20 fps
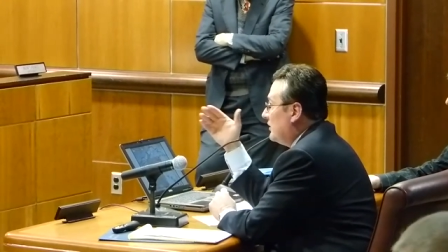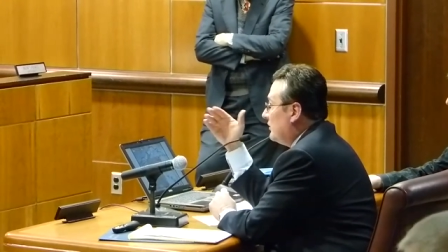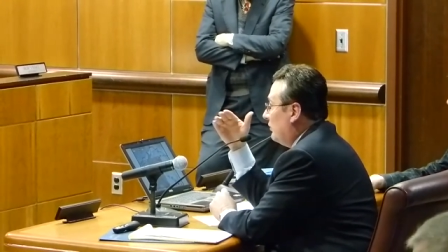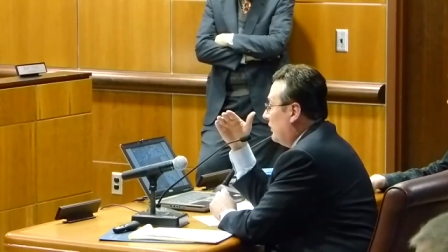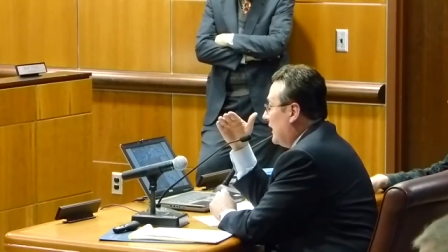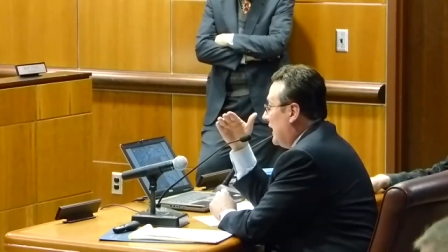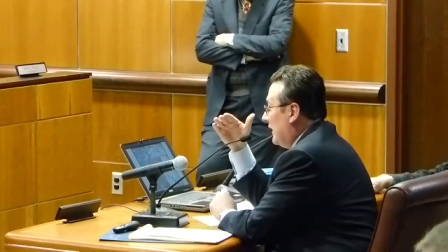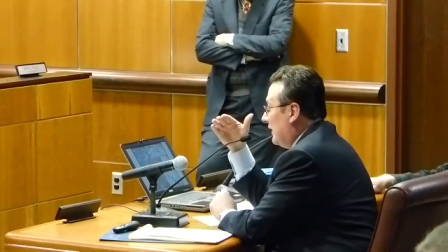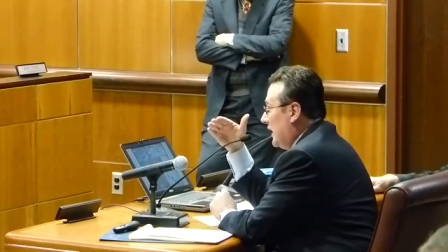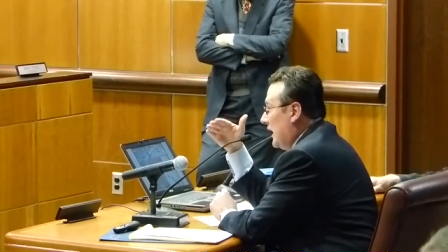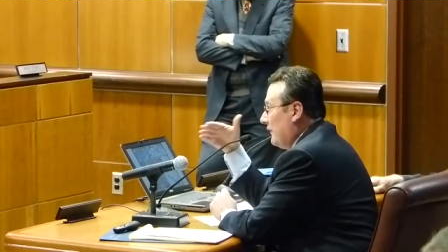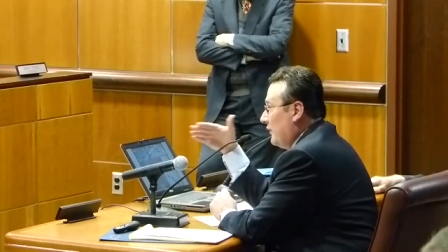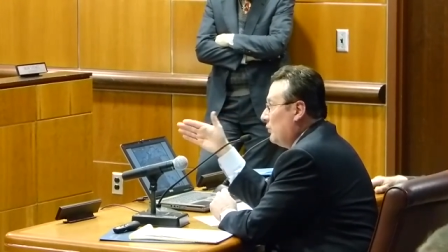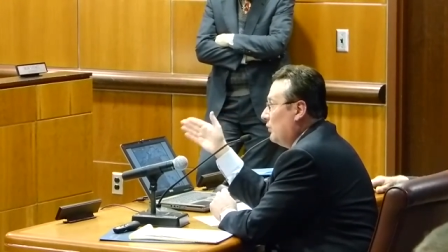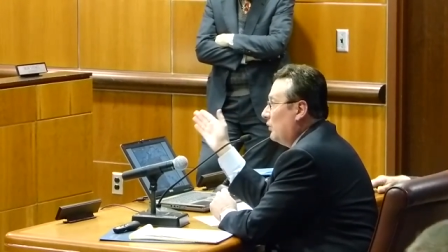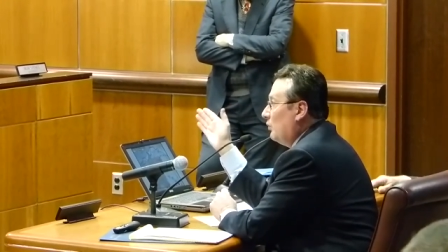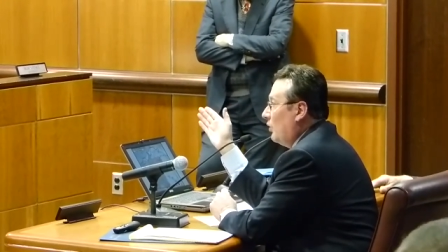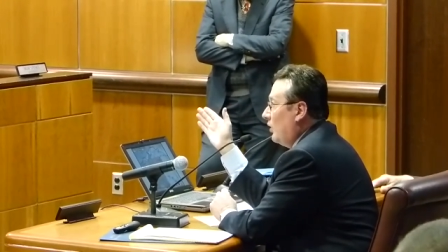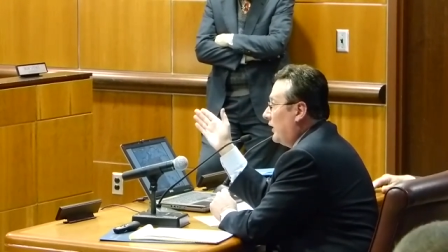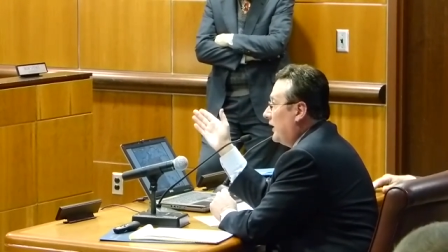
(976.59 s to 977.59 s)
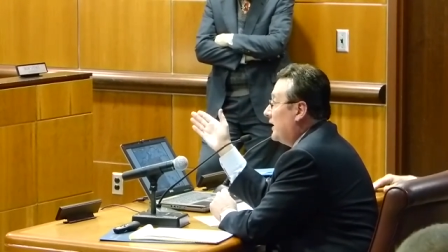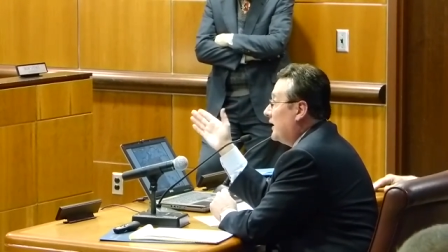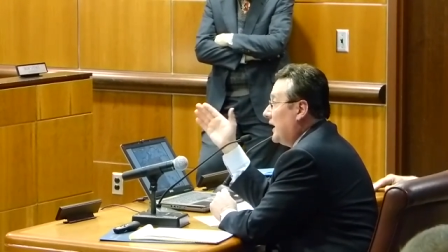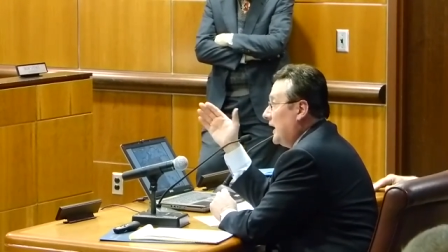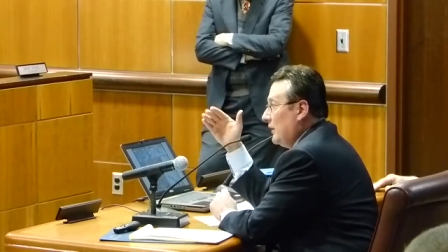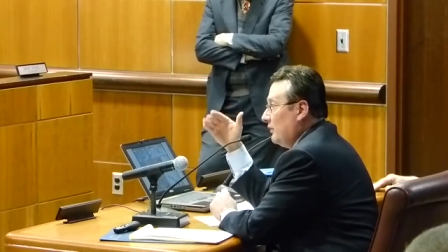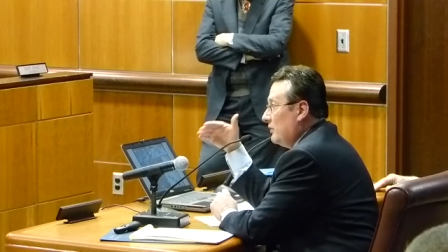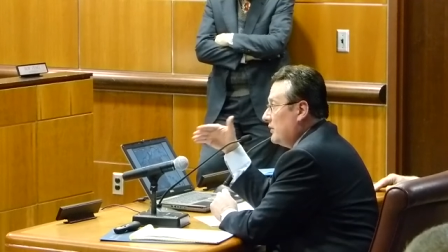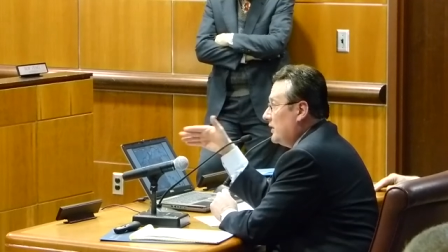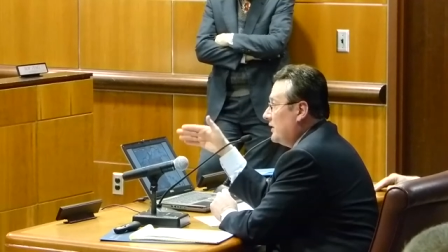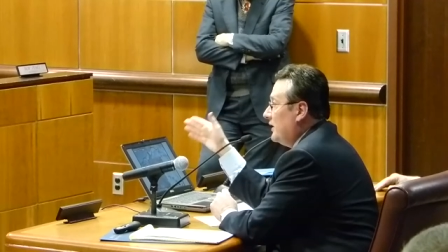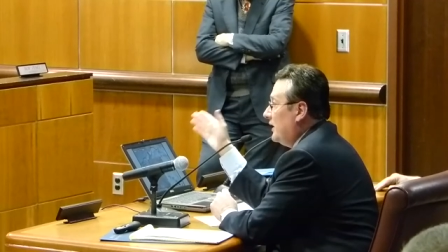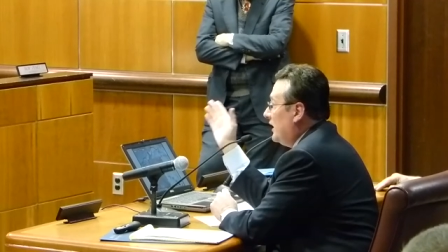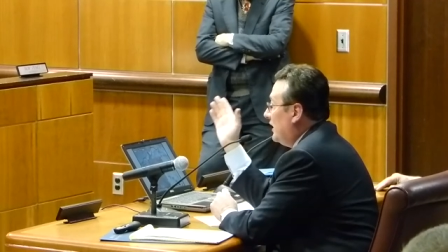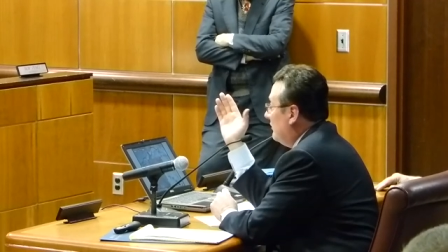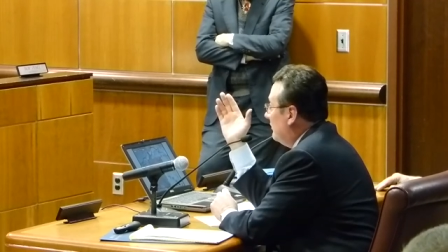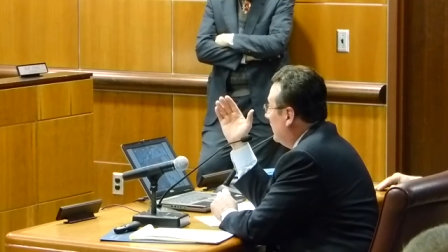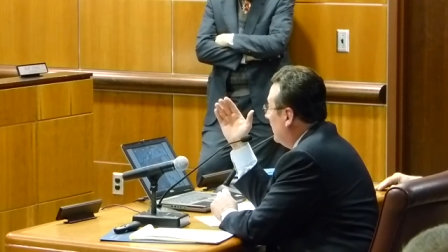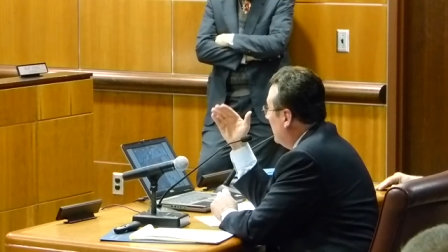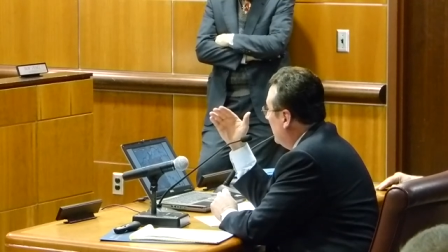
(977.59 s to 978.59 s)
Without everyone working together as a
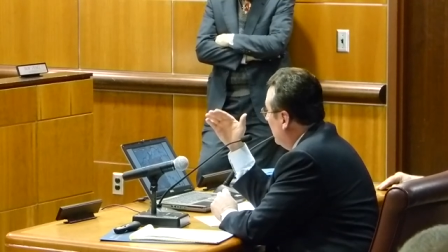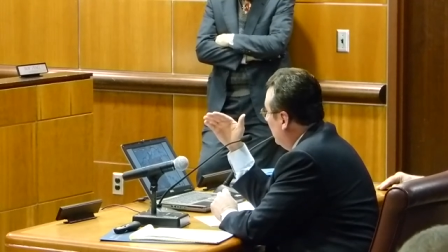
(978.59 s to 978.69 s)
team,